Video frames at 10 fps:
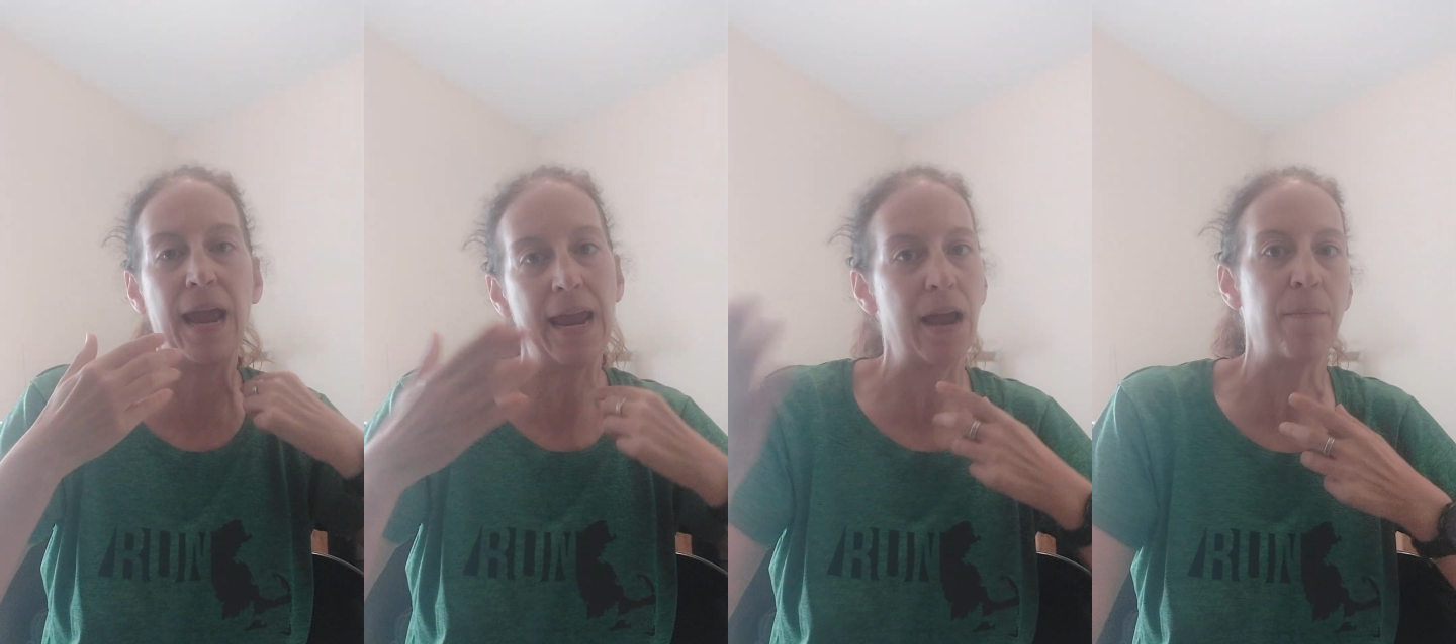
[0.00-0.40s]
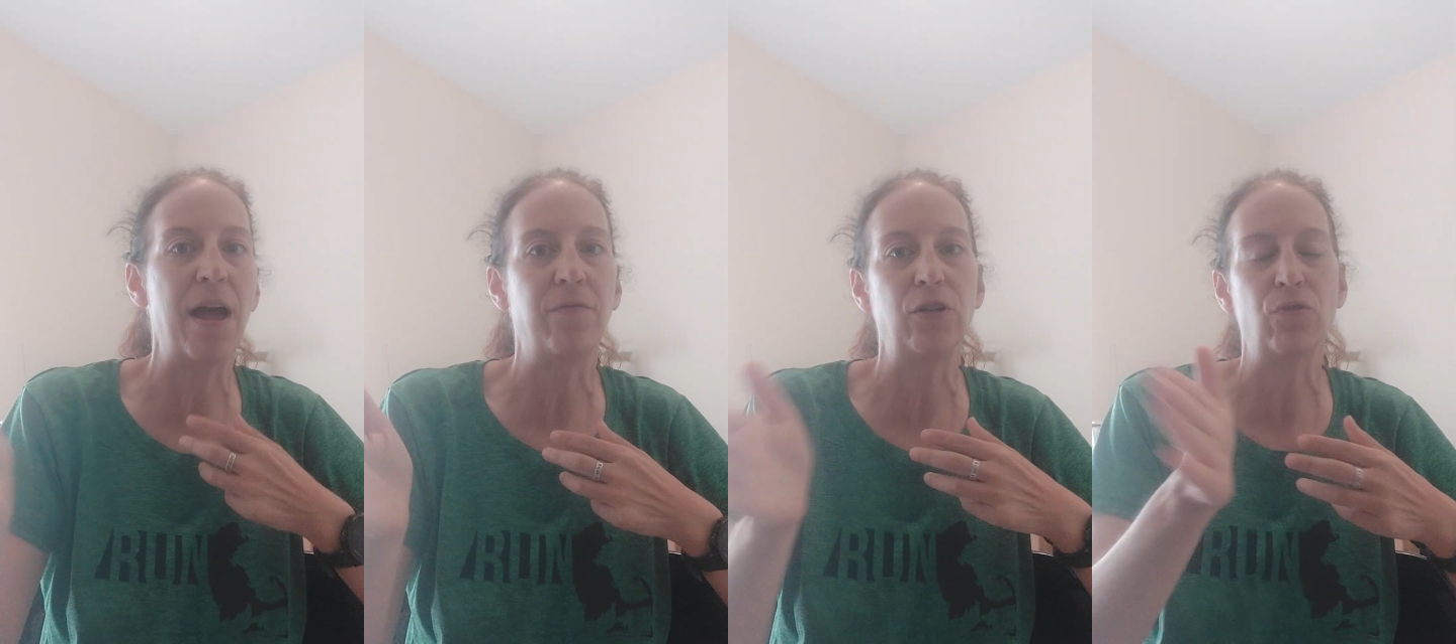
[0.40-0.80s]
hey, I'm
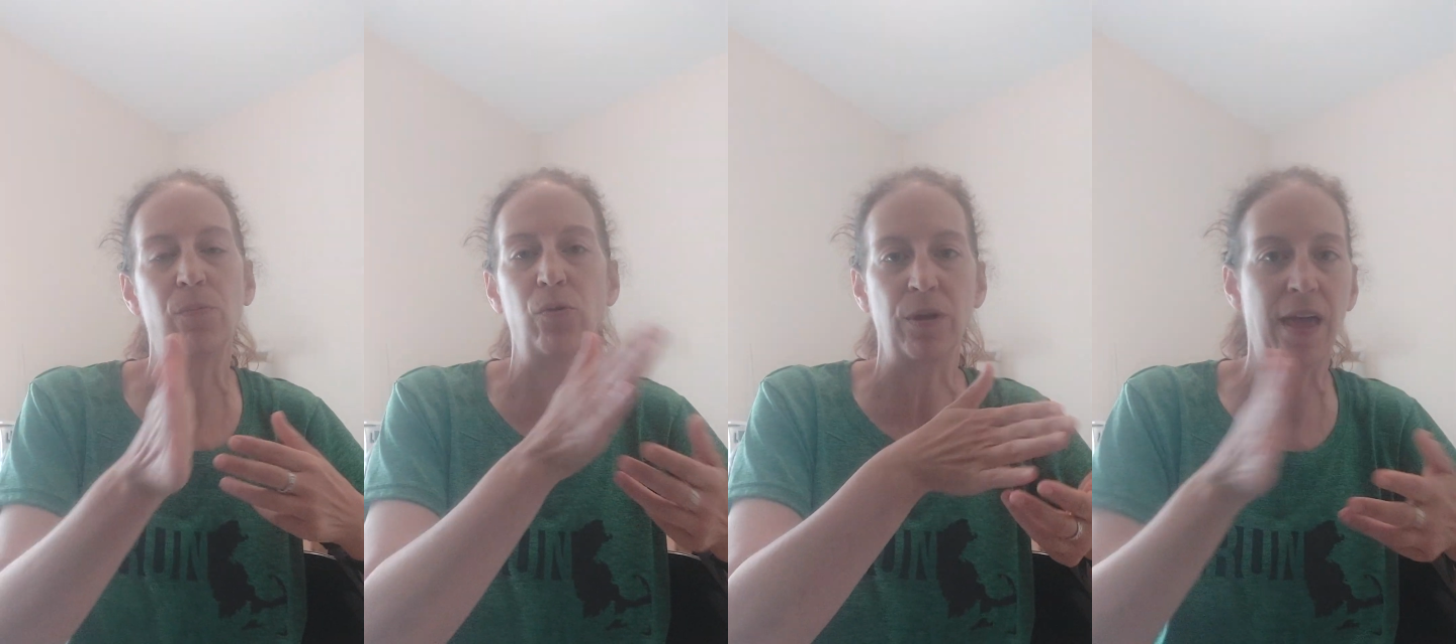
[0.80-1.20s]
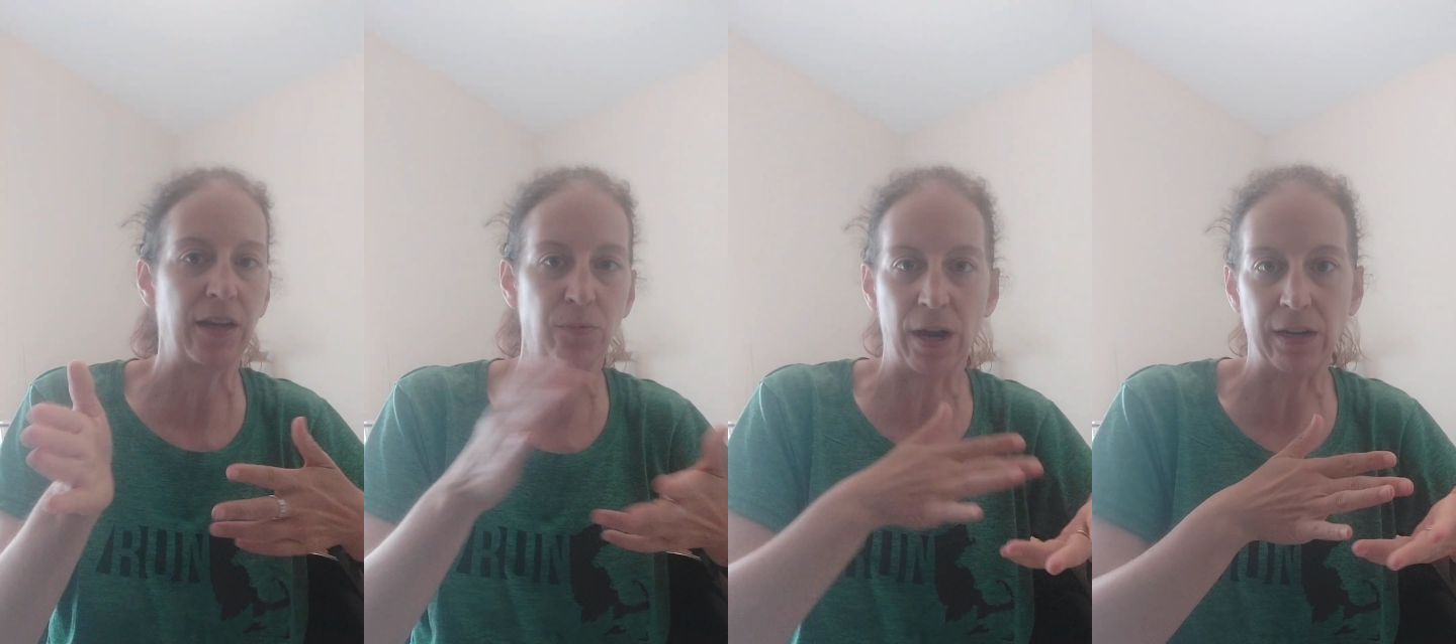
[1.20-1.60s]
having trouble with
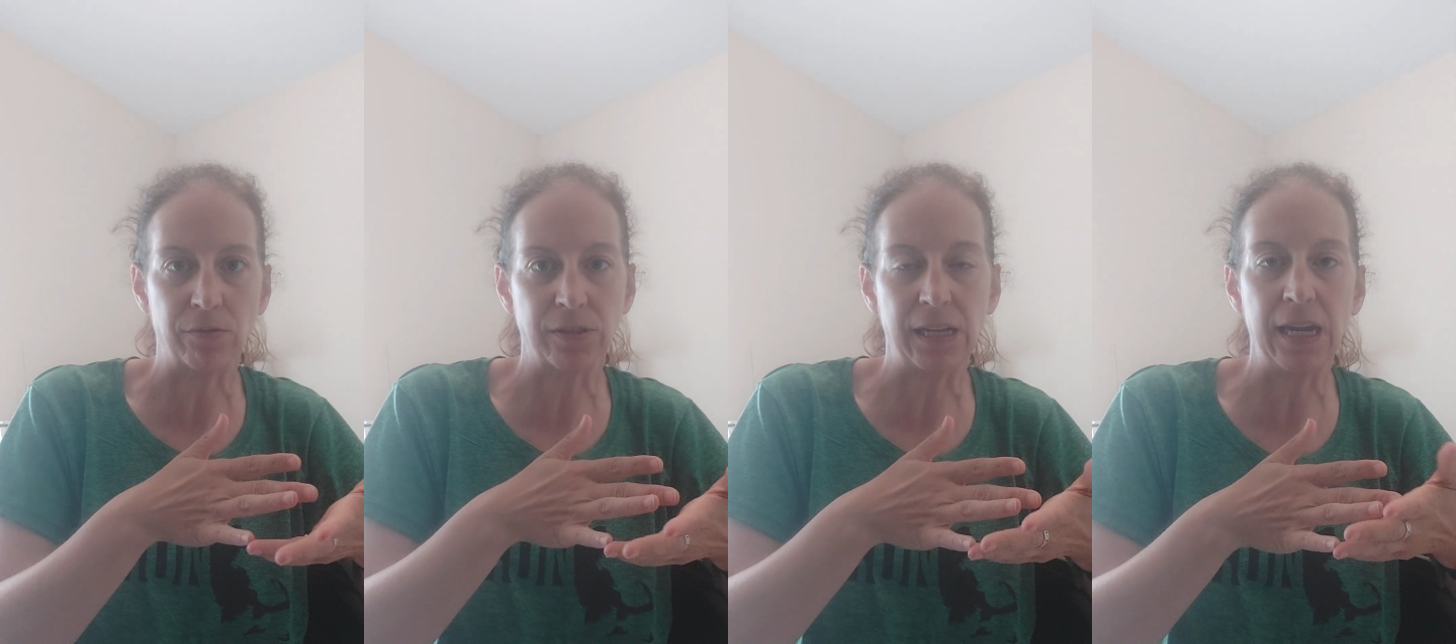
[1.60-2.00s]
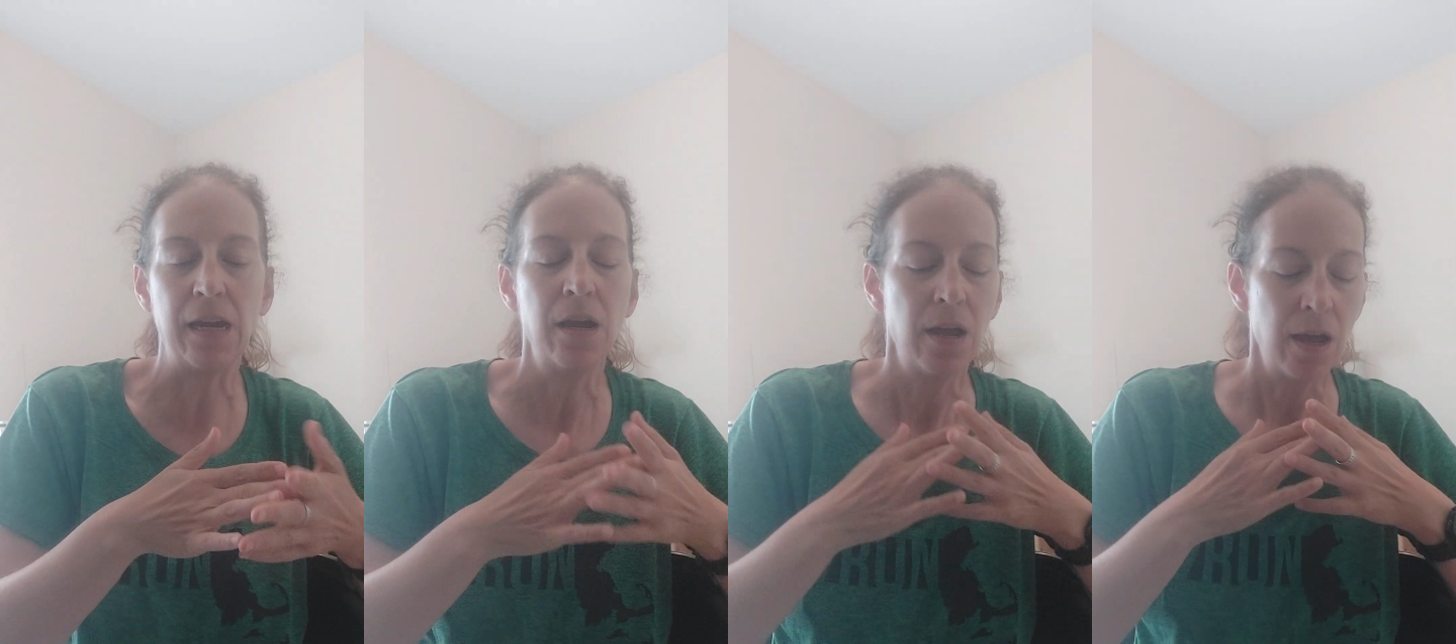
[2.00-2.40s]
X, Y, or Z.